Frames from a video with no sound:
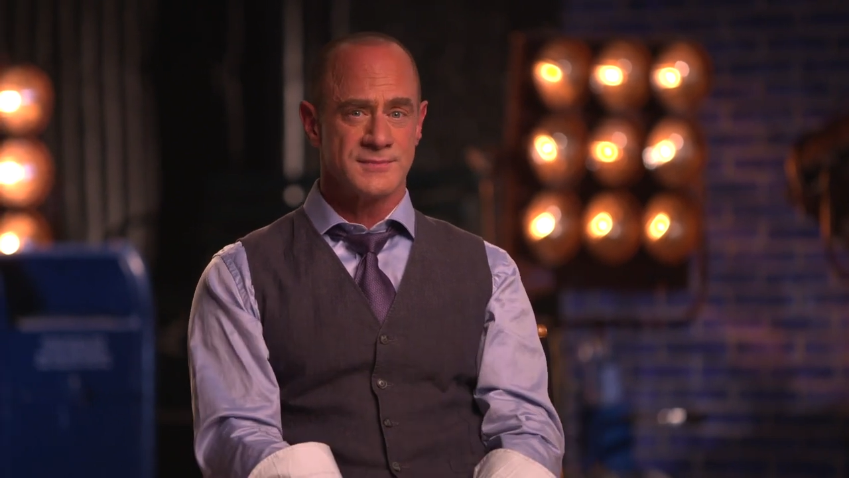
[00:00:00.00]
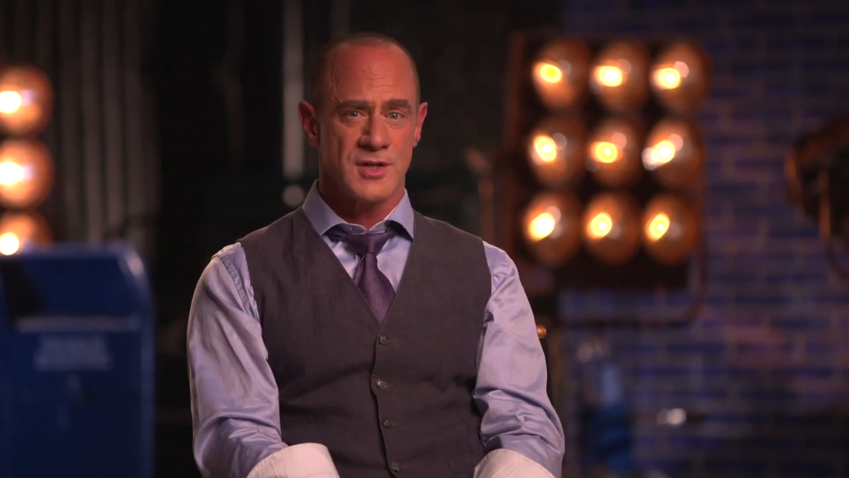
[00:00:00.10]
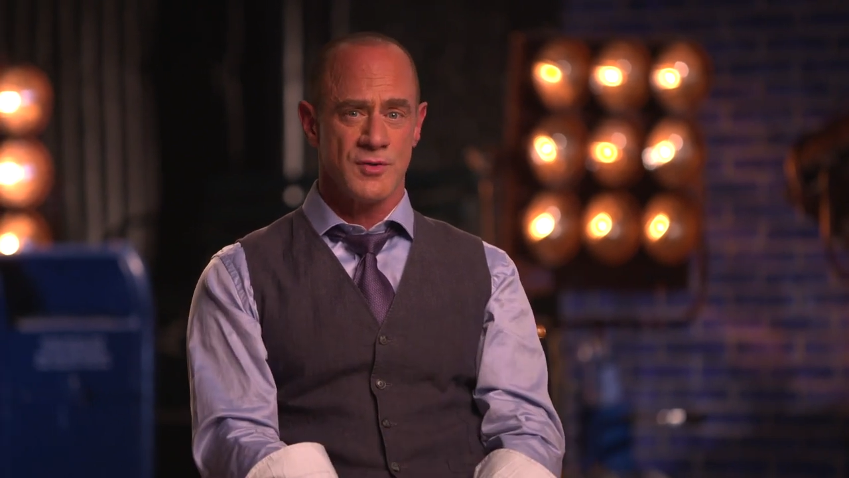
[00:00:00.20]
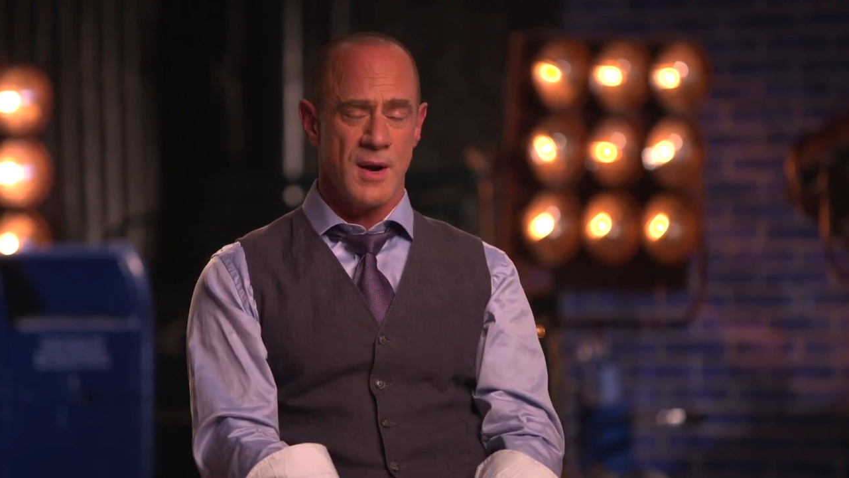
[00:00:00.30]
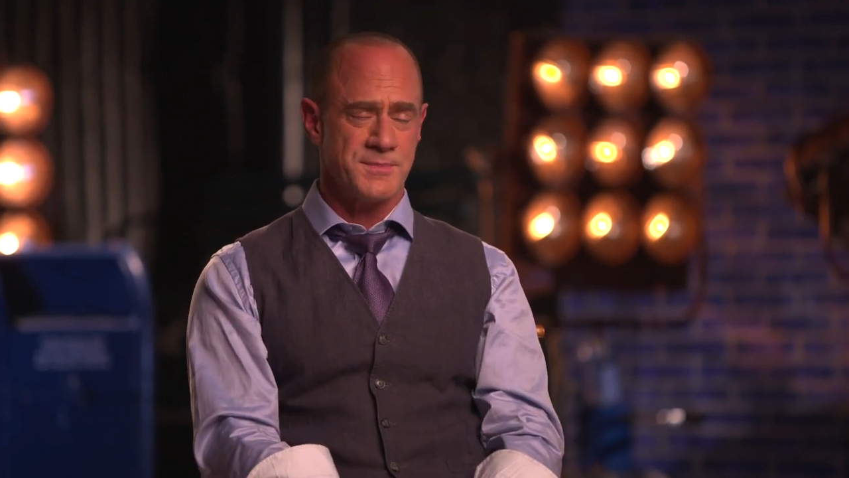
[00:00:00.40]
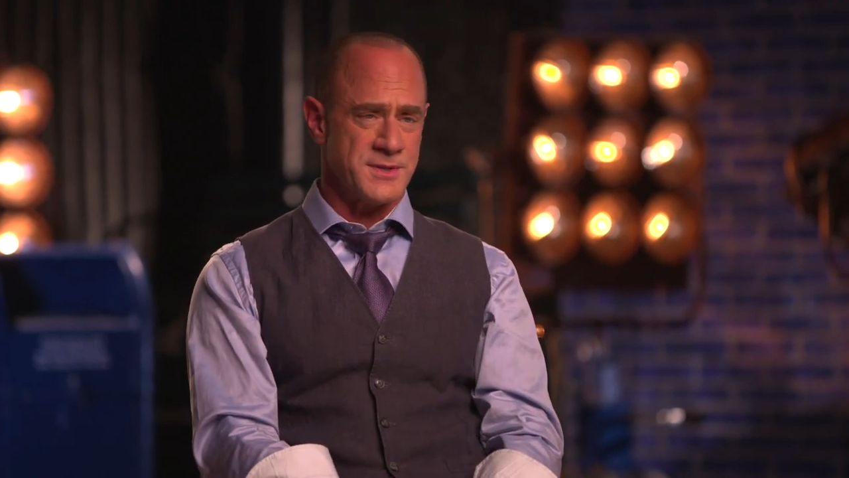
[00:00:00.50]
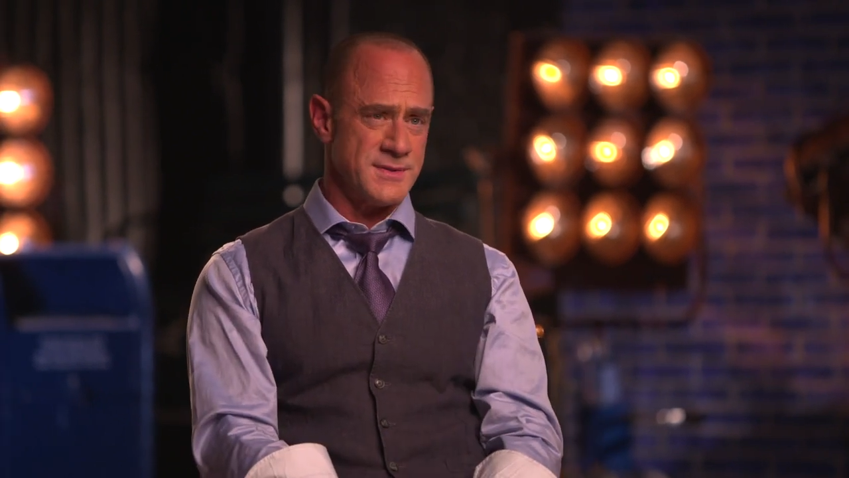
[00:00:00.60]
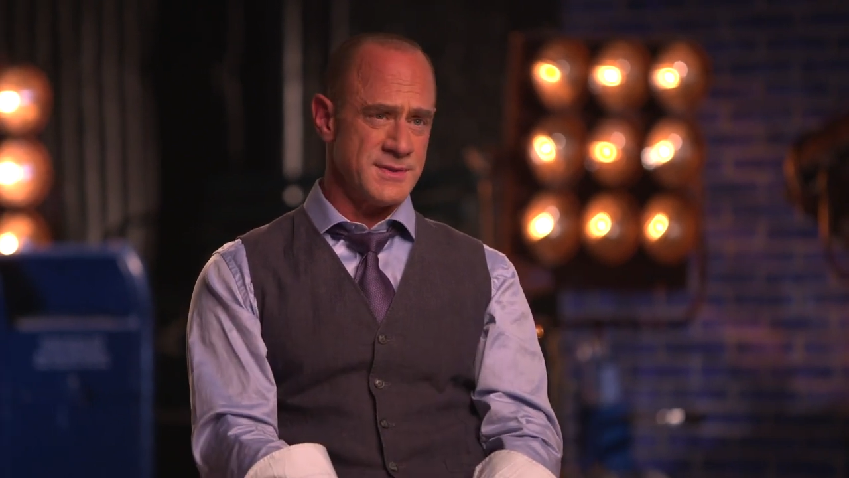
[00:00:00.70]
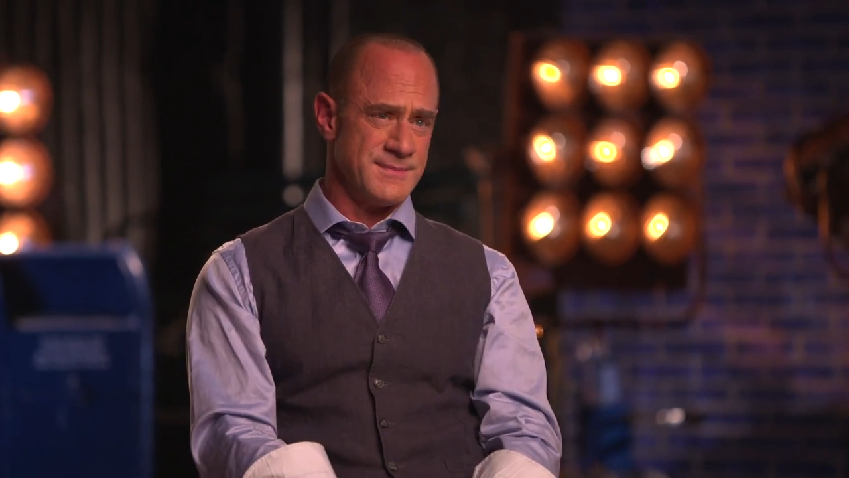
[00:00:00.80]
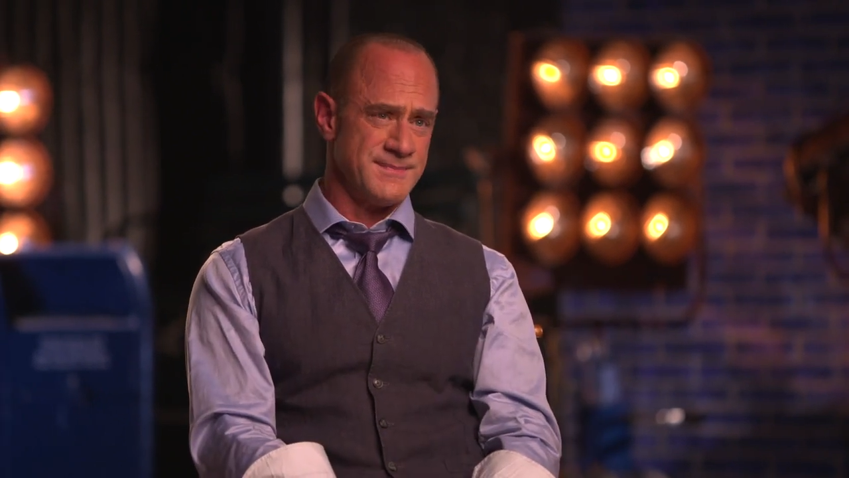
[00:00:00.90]

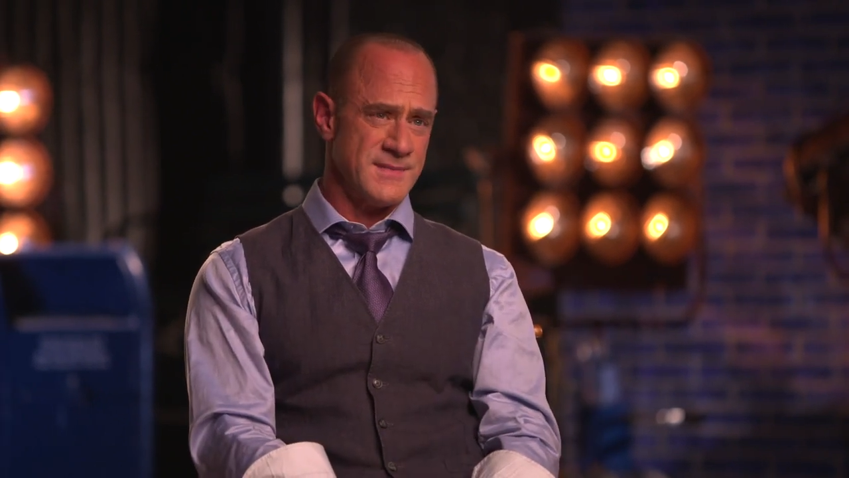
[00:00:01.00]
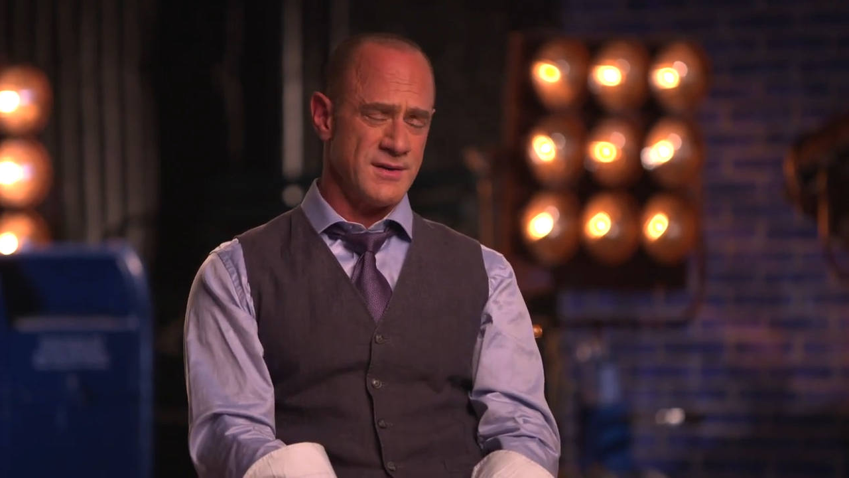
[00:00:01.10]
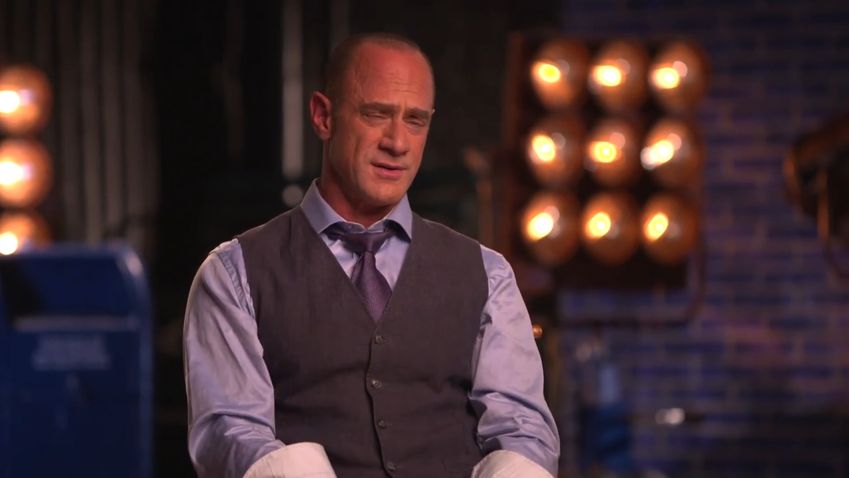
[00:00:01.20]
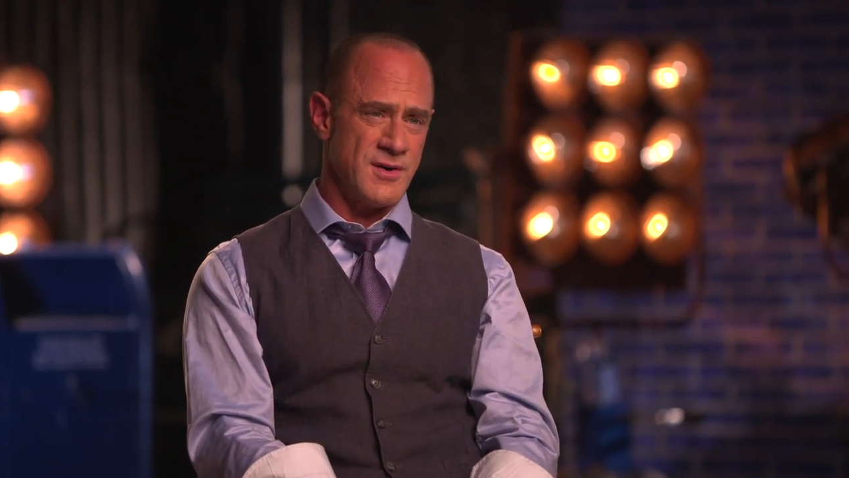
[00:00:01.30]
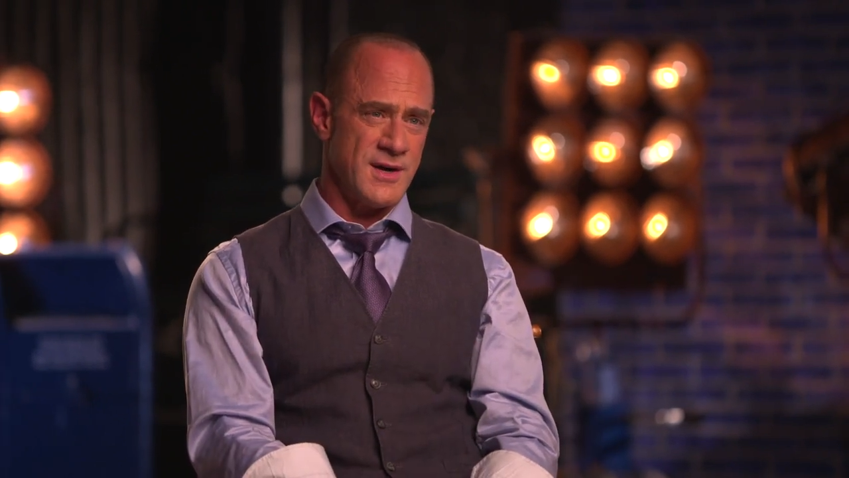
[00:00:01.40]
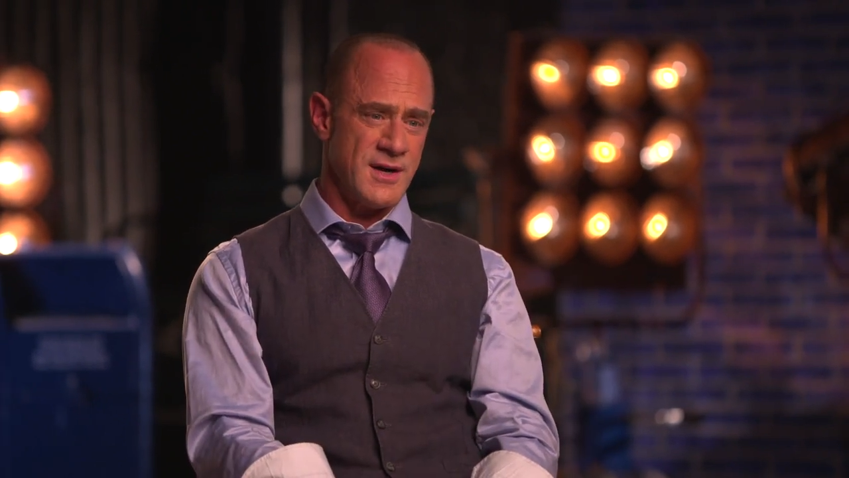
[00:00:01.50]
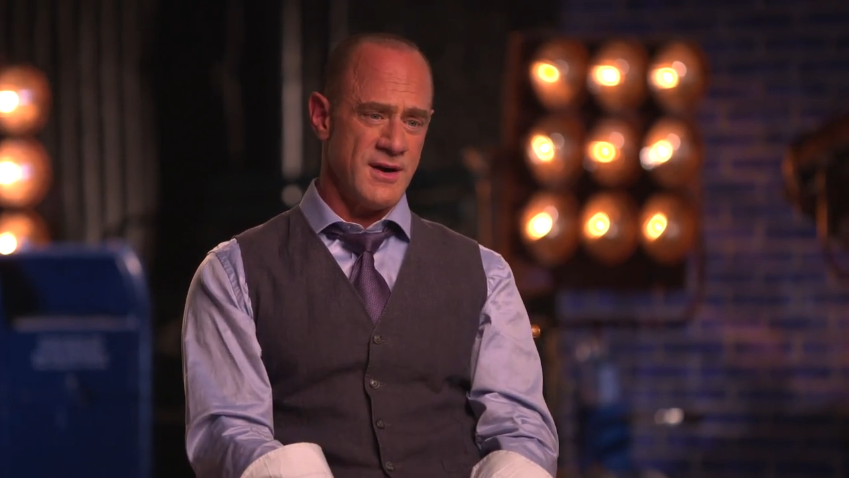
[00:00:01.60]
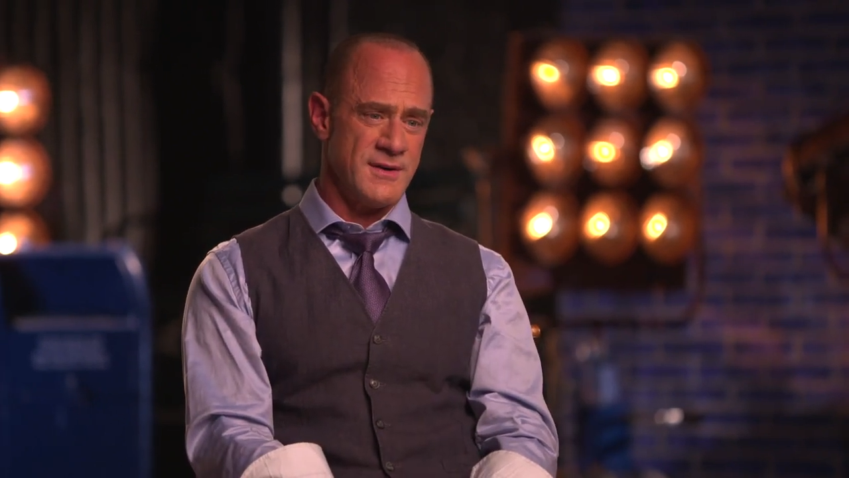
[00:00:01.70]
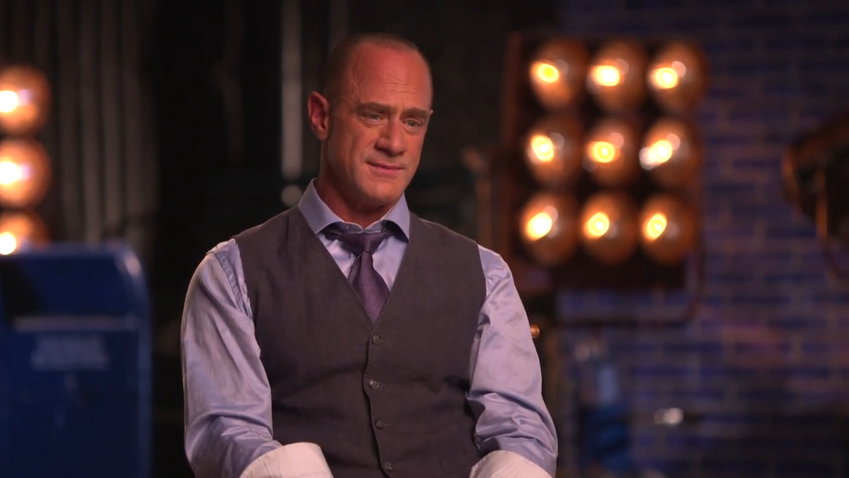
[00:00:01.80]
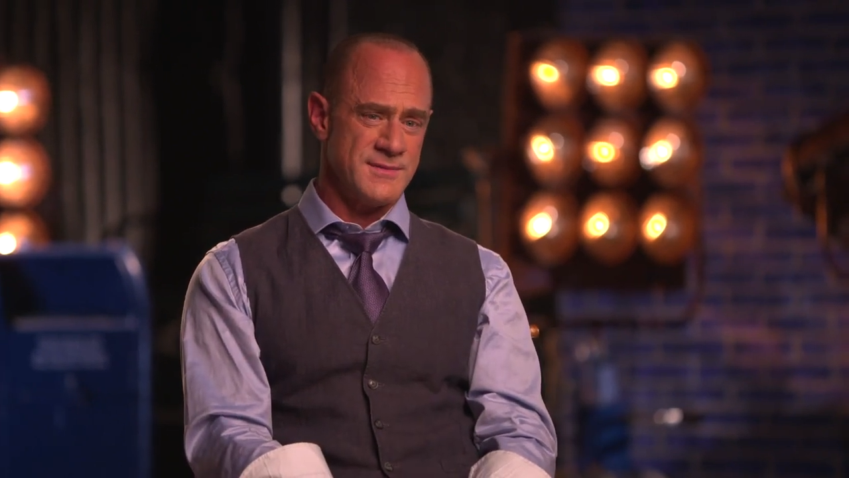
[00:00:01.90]
corruptions that are going on.